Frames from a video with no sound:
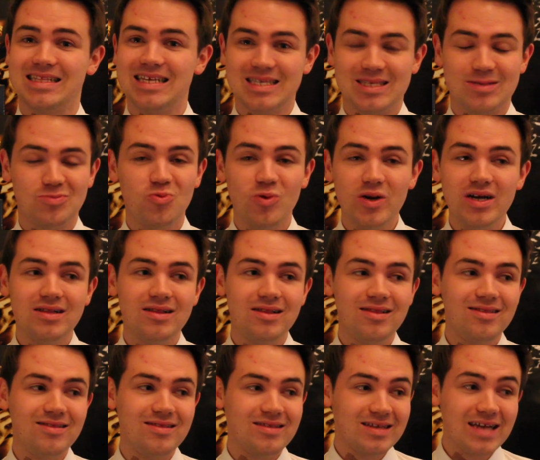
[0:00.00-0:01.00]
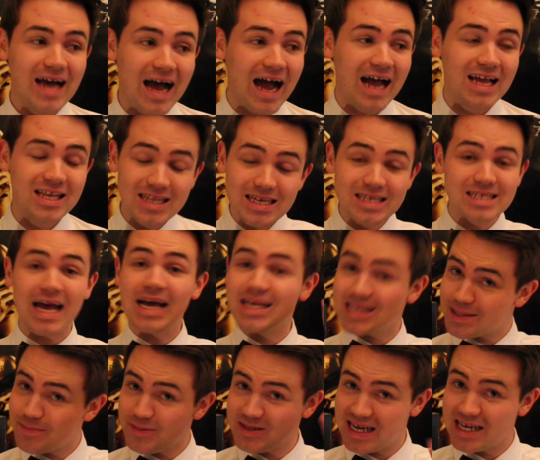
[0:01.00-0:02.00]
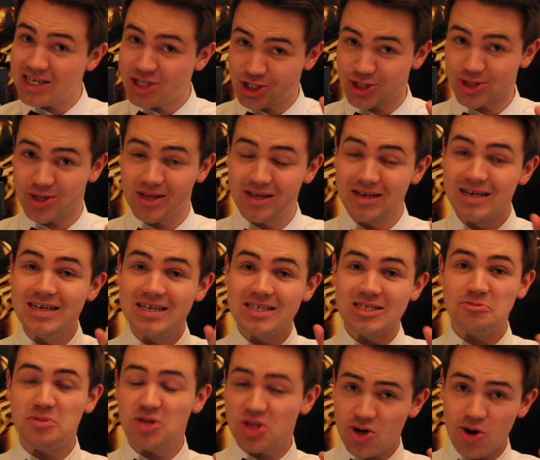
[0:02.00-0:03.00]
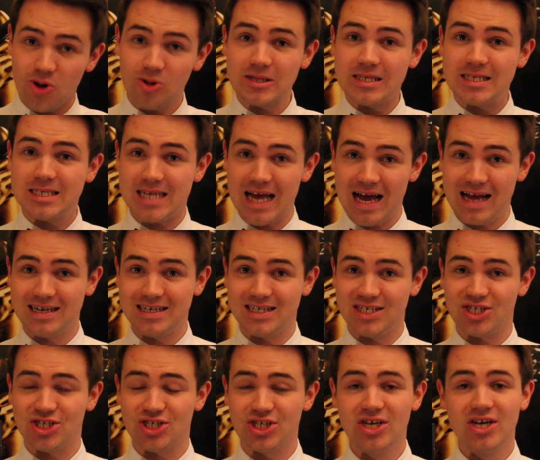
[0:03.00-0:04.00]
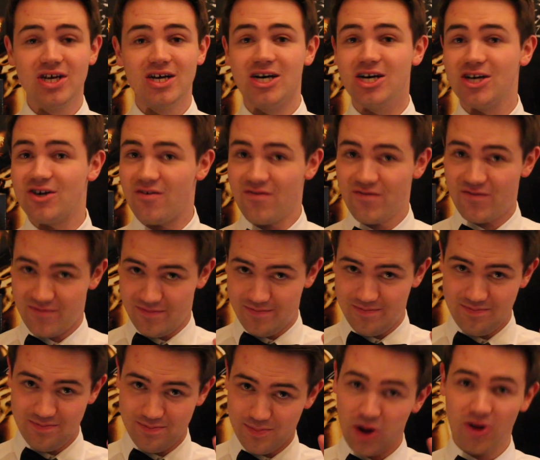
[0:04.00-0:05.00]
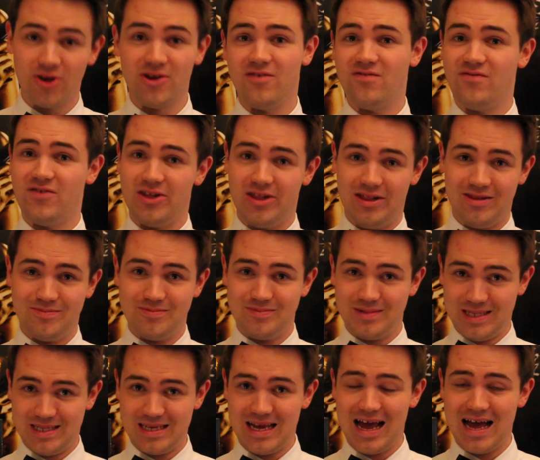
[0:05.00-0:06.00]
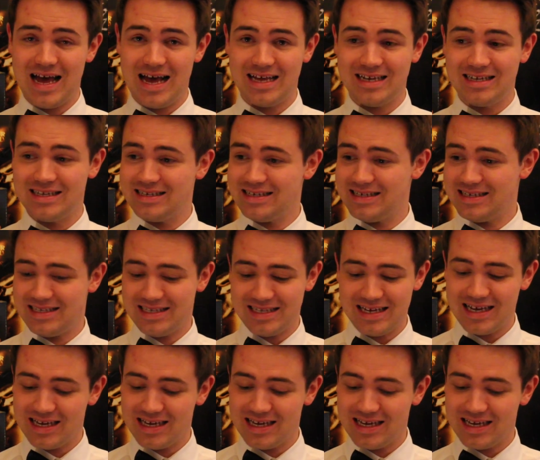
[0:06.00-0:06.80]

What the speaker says: This has the potential to be the gold standard of Bond films, and,